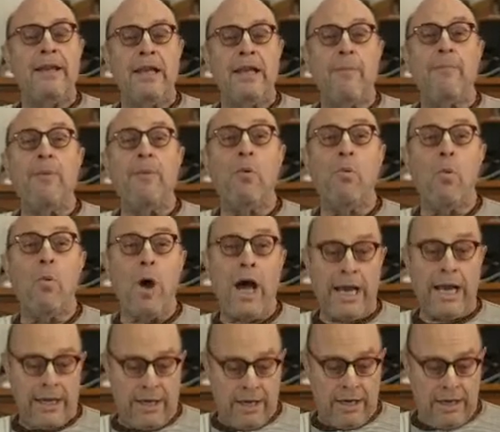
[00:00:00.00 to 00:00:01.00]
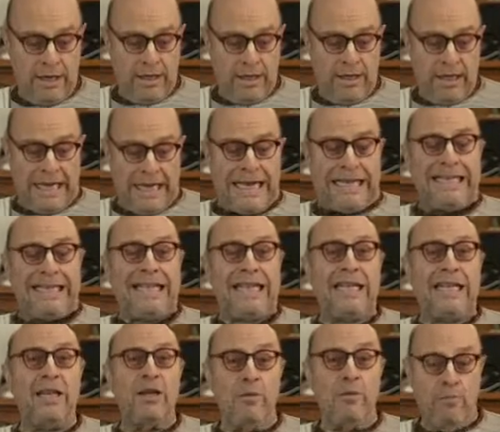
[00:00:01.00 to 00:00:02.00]
Number 1,
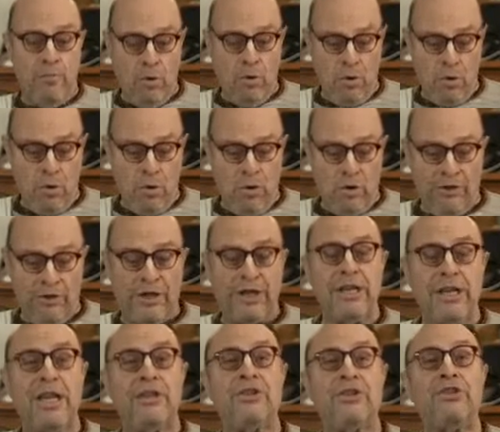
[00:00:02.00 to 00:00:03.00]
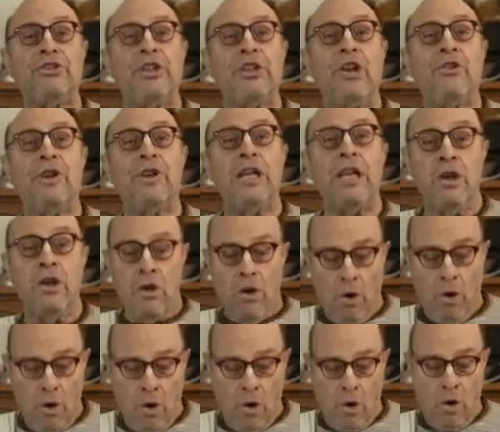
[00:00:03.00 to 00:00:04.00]
eating more than necessary
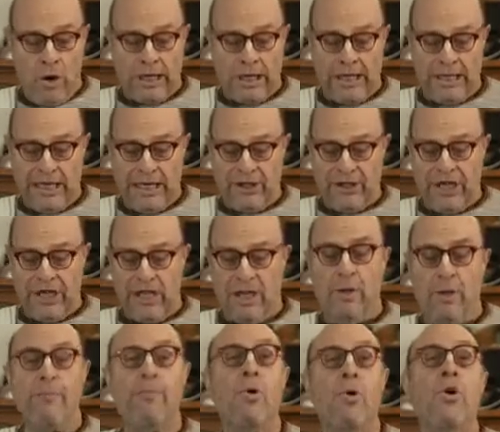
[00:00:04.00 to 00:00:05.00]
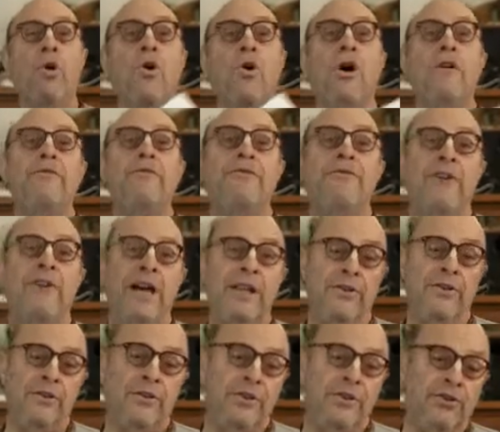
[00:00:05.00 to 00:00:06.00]
or collecting more
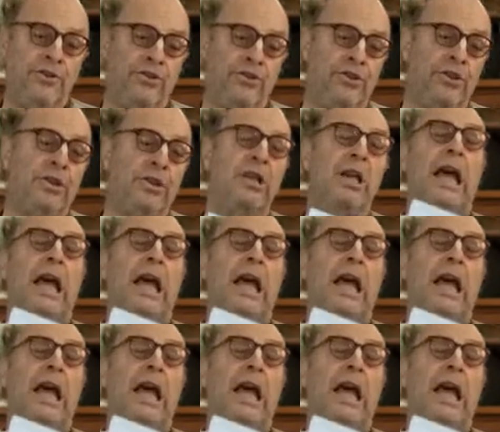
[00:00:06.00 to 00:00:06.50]
funds